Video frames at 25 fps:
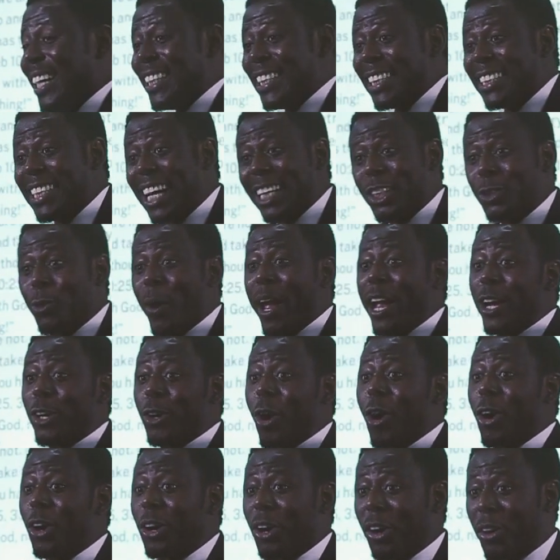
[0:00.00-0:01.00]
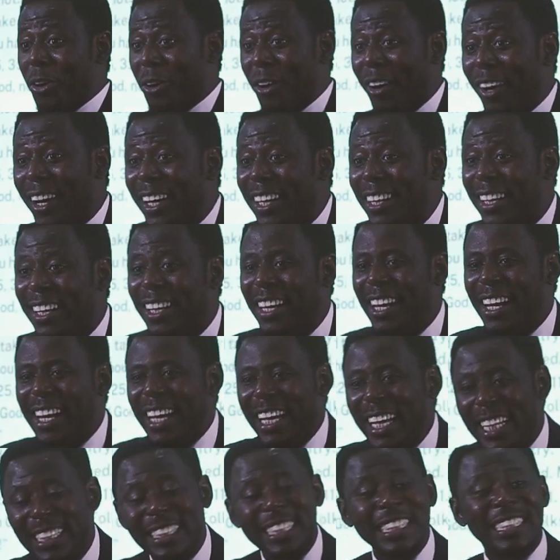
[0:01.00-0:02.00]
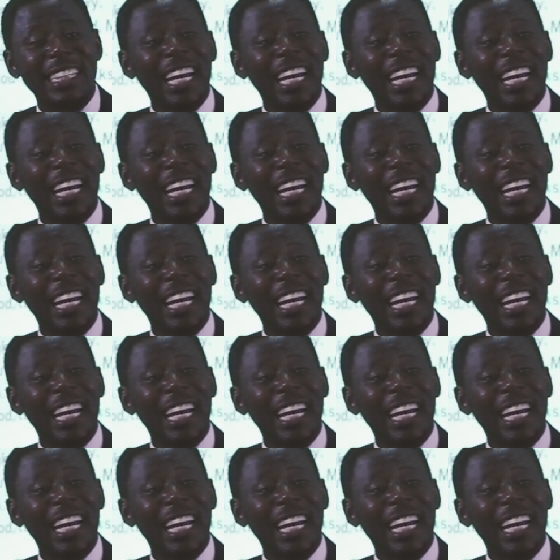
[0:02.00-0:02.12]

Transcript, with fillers: It is that you are a conqueror. It